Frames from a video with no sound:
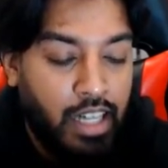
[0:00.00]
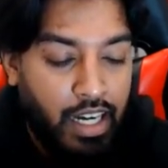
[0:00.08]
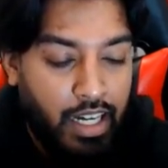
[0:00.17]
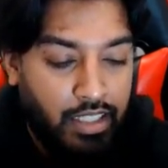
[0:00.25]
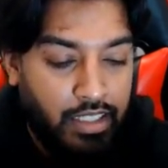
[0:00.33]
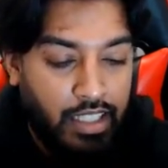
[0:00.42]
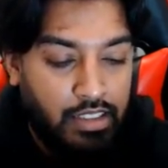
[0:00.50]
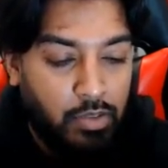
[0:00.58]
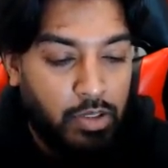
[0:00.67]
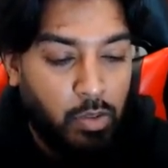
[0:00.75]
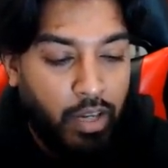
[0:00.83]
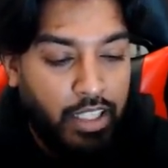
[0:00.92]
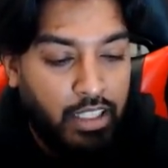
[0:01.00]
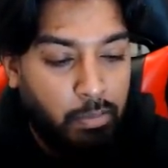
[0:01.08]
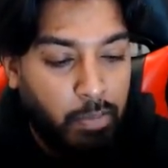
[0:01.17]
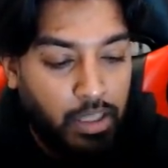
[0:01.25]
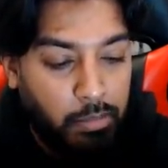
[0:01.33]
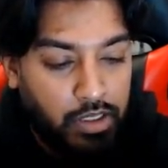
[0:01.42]
and that's the reason why I
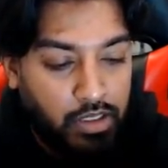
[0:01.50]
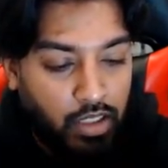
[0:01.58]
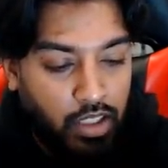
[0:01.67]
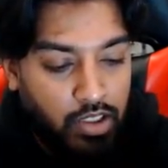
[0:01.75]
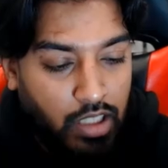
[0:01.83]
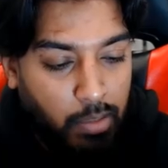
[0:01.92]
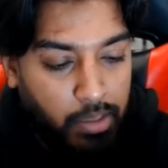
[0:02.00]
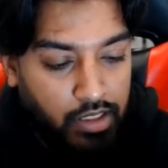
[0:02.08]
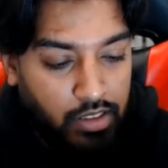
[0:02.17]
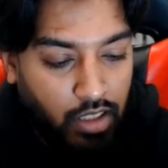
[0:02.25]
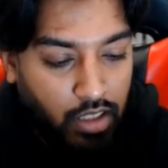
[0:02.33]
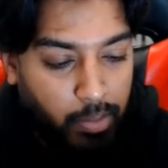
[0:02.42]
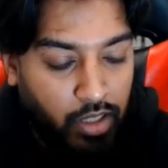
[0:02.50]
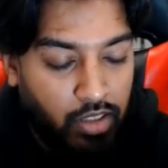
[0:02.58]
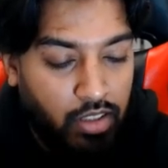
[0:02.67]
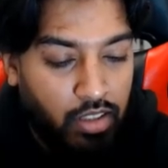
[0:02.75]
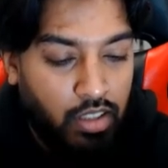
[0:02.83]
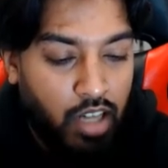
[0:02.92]
did pick up this card. So I picked this card
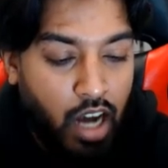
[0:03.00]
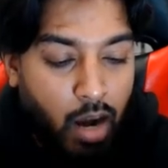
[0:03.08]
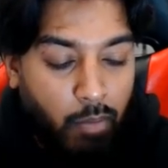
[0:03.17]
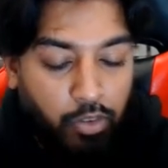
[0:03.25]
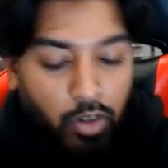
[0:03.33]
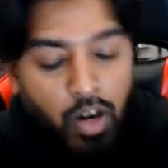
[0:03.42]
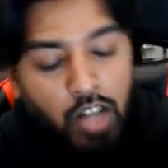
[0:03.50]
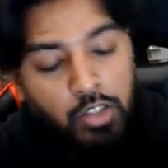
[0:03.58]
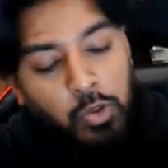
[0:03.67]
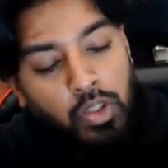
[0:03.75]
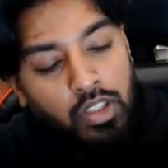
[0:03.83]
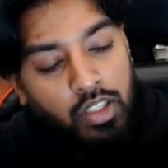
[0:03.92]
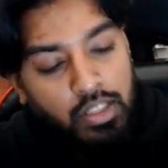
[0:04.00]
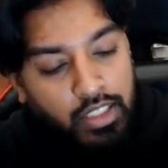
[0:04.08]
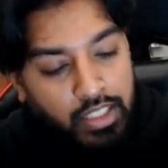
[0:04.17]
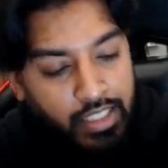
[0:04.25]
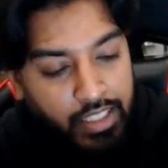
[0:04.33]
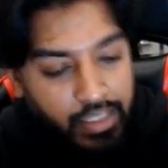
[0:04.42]
up for around $200
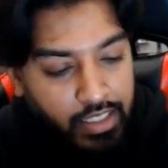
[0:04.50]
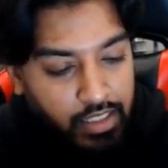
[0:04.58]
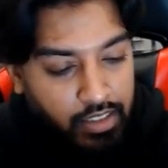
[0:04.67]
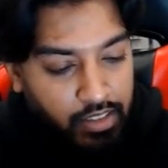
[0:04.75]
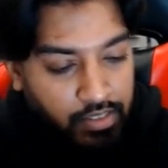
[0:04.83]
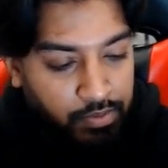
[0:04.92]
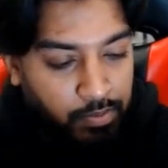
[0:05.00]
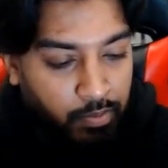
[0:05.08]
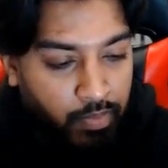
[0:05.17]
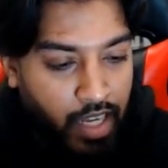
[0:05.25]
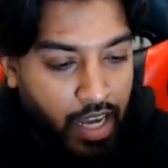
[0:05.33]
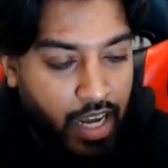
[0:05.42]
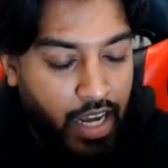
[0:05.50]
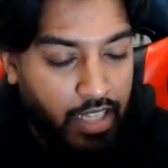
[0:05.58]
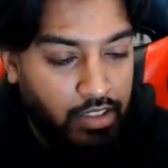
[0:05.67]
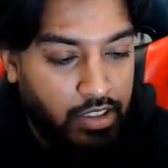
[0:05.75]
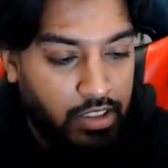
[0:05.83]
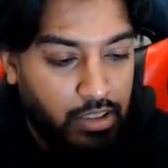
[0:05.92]
Canadian,
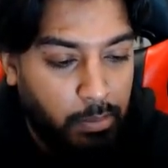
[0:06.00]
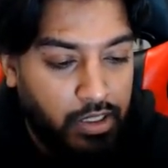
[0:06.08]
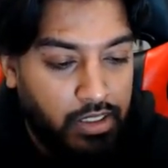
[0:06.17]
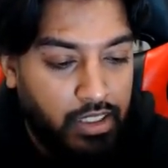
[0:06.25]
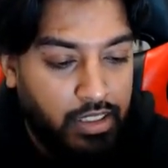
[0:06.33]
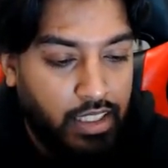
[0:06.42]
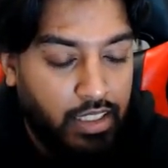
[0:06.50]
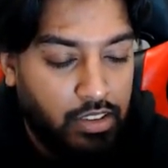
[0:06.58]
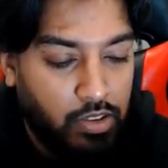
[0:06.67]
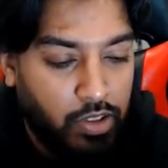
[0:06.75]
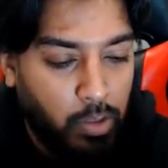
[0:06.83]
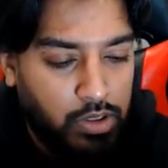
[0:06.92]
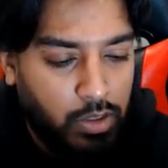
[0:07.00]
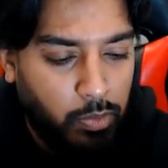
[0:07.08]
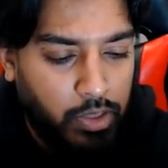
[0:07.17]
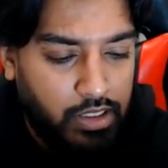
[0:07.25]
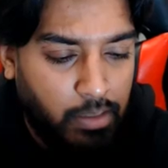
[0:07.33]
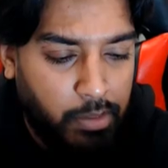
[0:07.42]
and you see it's a PSA 10. So there was a
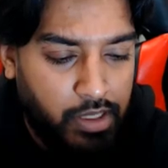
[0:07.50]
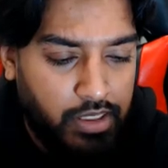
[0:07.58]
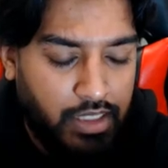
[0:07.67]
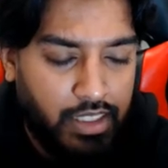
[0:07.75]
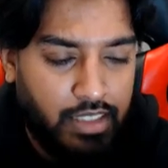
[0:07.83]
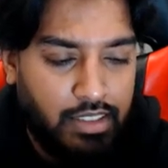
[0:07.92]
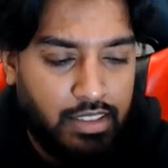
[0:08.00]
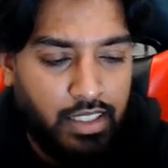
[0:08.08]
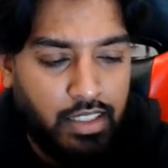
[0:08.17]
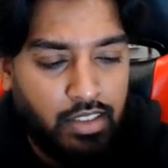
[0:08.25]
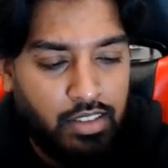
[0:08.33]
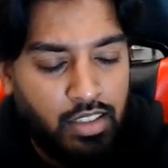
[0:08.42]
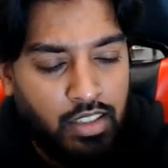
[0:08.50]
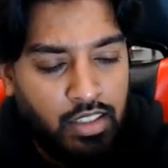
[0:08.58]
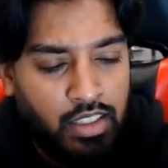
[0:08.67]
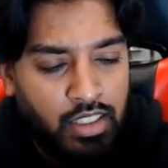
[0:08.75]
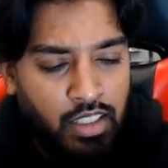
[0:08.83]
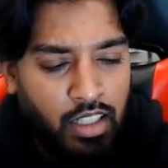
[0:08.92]
recent PSA 10 sale
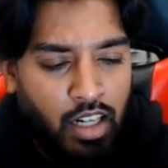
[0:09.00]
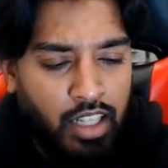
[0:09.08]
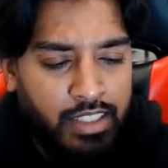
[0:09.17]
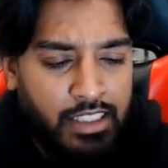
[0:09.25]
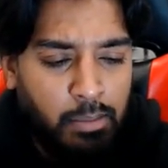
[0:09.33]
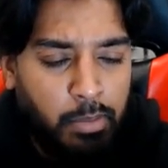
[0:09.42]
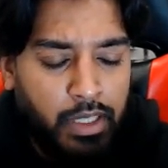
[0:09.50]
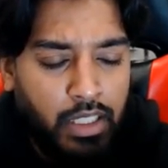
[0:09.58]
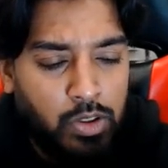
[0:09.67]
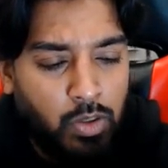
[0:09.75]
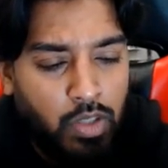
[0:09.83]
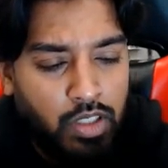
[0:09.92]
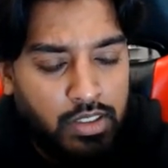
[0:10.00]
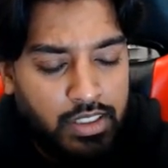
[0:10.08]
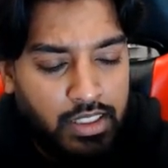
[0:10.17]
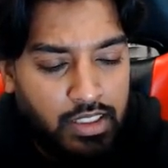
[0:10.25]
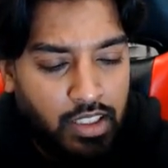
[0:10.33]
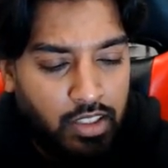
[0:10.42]
on eBay. It was around
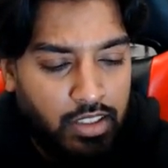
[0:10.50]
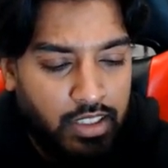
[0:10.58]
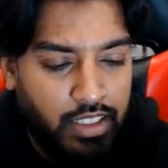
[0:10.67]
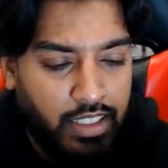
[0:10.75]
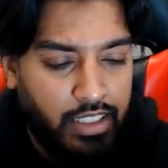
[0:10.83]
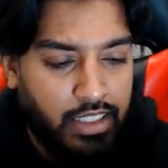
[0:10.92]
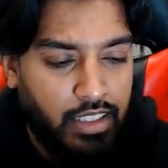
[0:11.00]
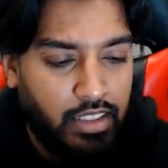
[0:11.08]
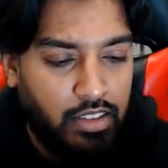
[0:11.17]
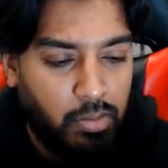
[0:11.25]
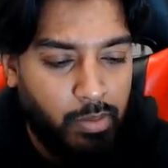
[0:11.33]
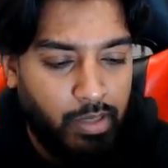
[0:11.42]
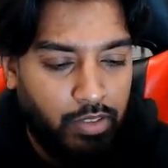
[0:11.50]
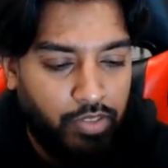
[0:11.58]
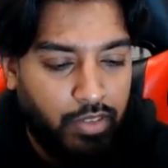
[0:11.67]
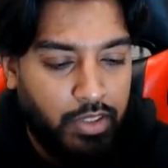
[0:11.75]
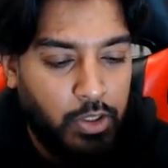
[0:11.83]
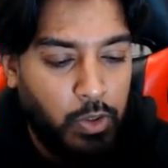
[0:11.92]
600 Canadian, so maybe like
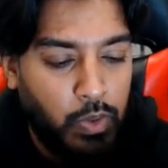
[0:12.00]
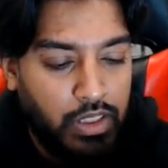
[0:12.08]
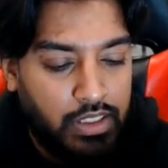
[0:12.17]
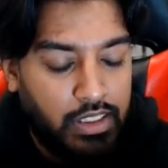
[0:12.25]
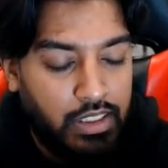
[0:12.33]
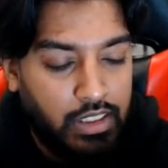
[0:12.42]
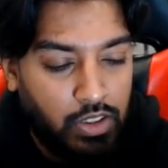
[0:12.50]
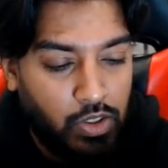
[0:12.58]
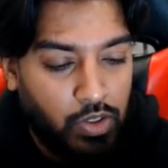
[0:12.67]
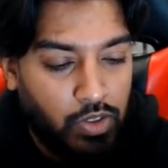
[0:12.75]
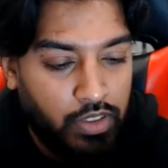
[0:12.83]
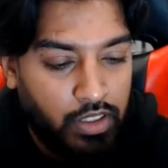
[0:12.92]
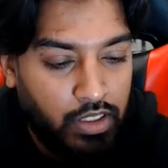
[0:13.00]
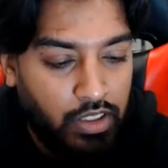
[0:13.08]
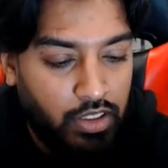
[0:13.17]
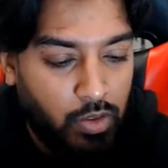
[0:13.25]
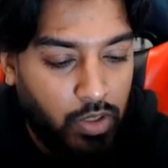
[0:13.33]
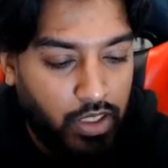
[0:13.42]
500 USD. So
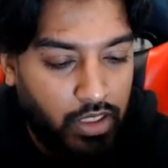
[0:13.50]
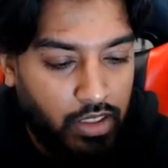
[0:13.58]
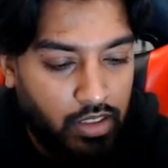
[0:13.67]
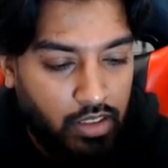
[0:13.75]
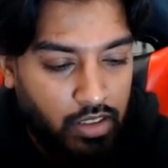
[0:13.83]
you know what?